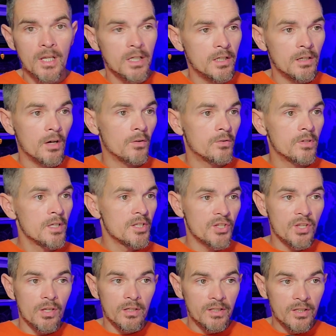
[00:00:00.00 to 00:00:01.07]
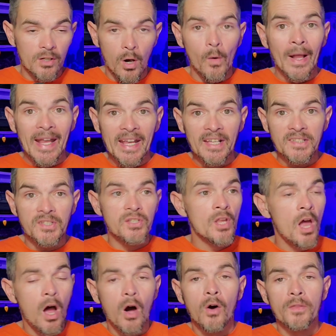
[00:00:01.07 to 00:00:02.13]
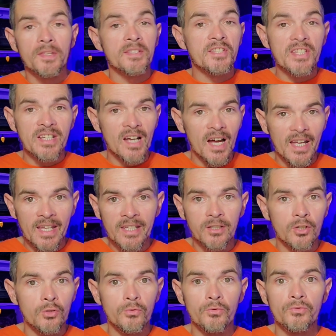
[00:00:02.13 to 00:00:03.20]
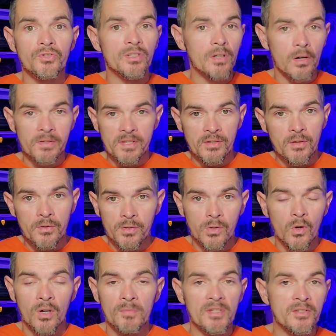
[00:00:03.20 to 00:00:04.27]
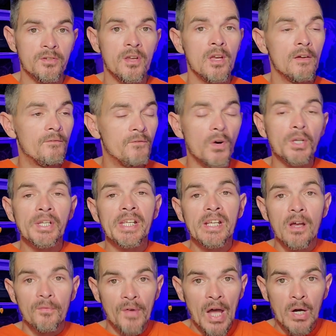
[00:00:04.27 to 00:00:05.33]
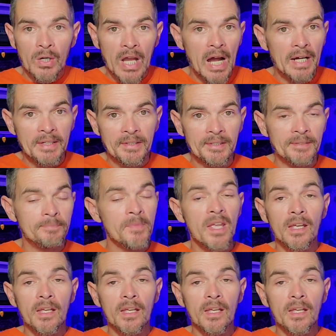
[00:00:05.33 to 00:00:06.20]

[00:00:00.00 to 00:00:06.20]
Hence all the CIA coups and all this other garbage, funding of Al-Qaeda.